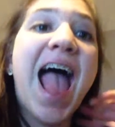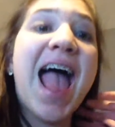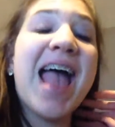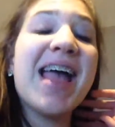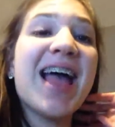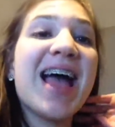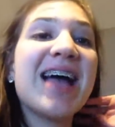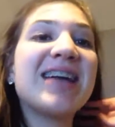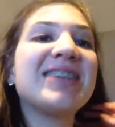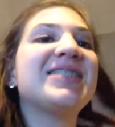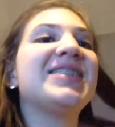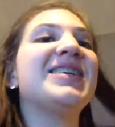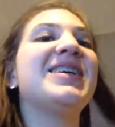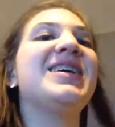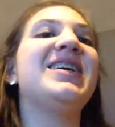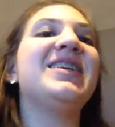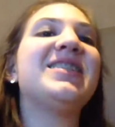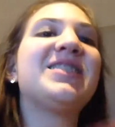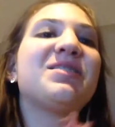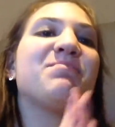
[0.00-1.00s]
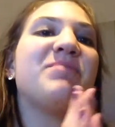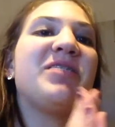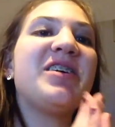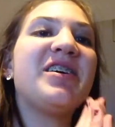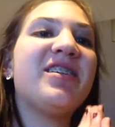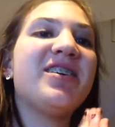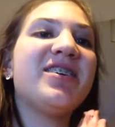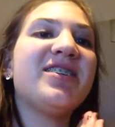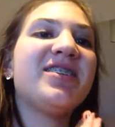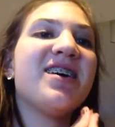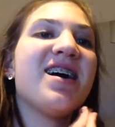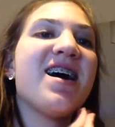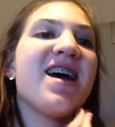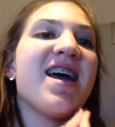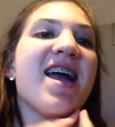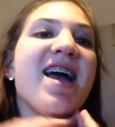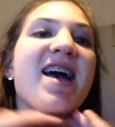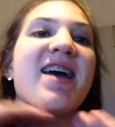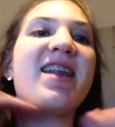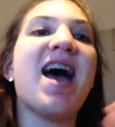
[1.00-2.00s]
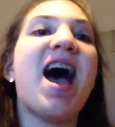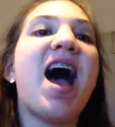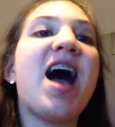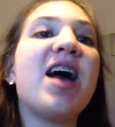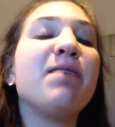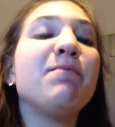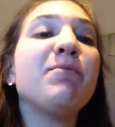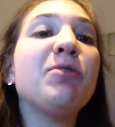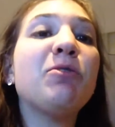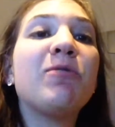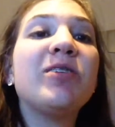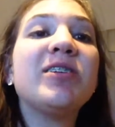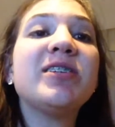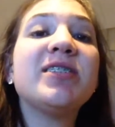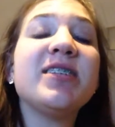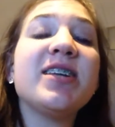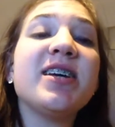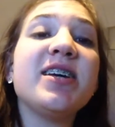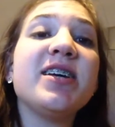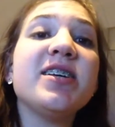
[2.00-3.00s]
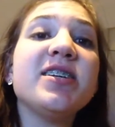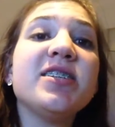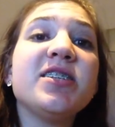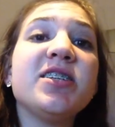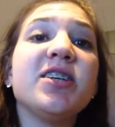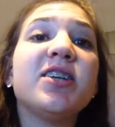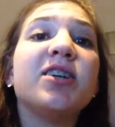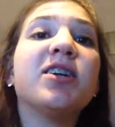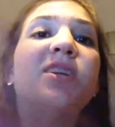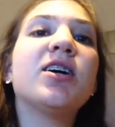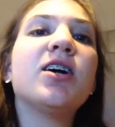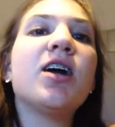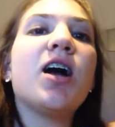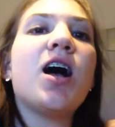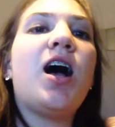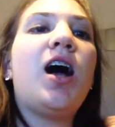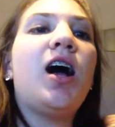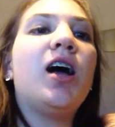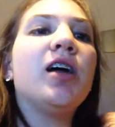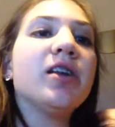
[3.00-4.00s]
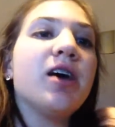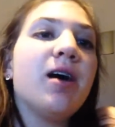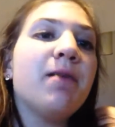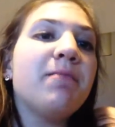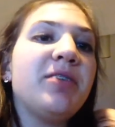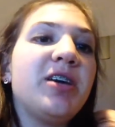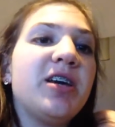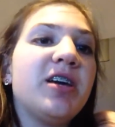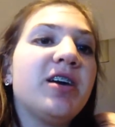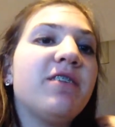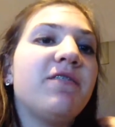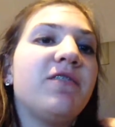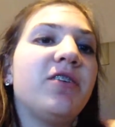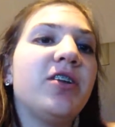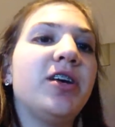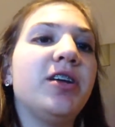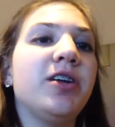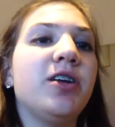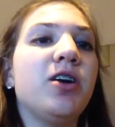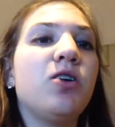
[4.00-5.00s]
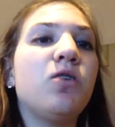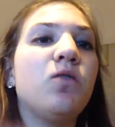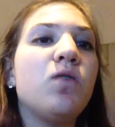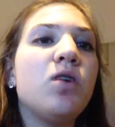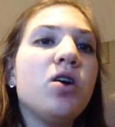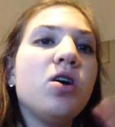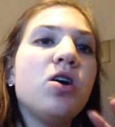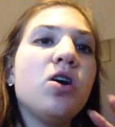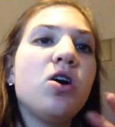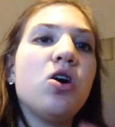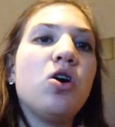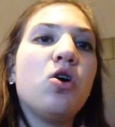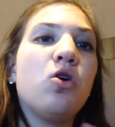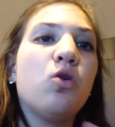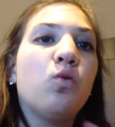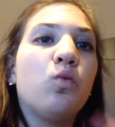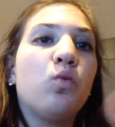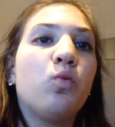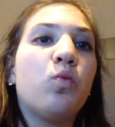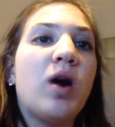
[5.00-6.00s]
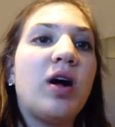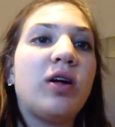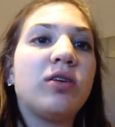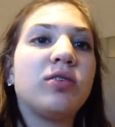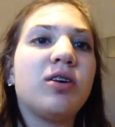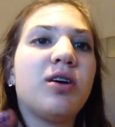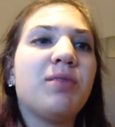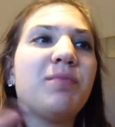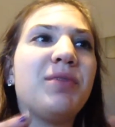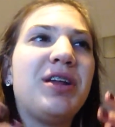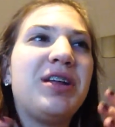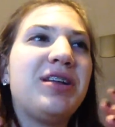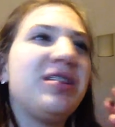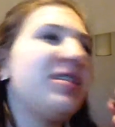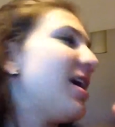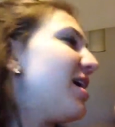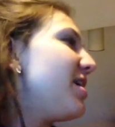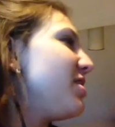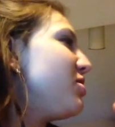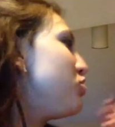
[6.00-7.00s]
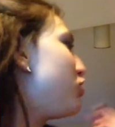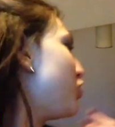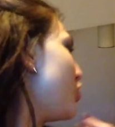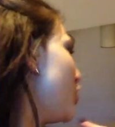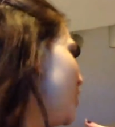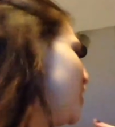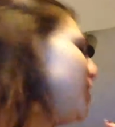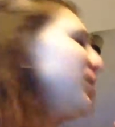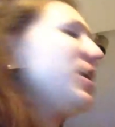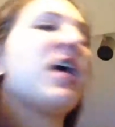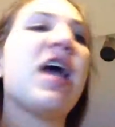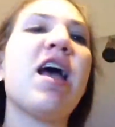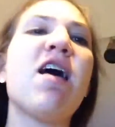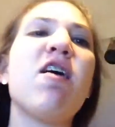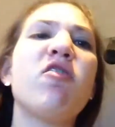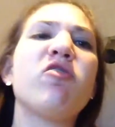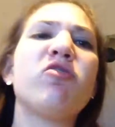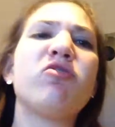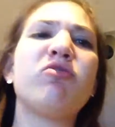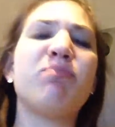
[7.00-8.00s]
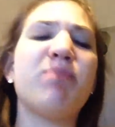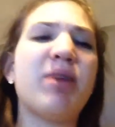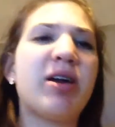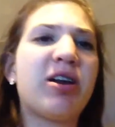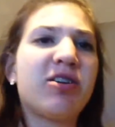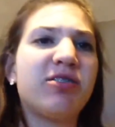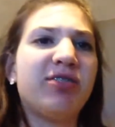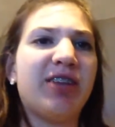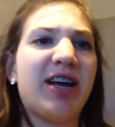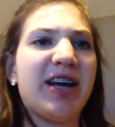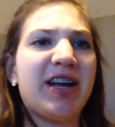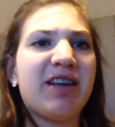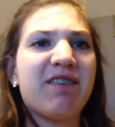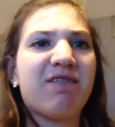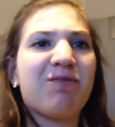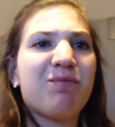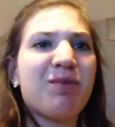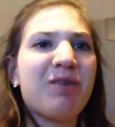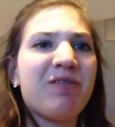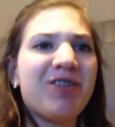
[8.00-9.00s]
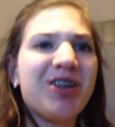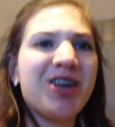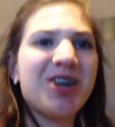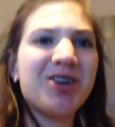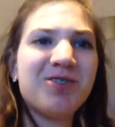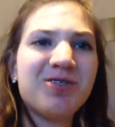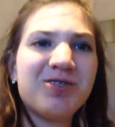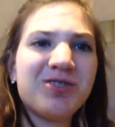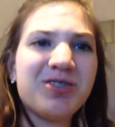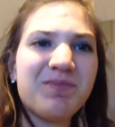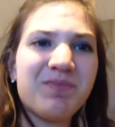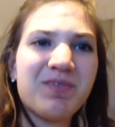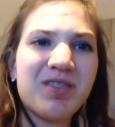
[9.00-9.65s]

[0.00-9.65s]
Hey guys, it's me, Elisa, and I am your Wednesdays here on OMNIA. If you didn't know, welcome. And I usually have better lighting for my videos.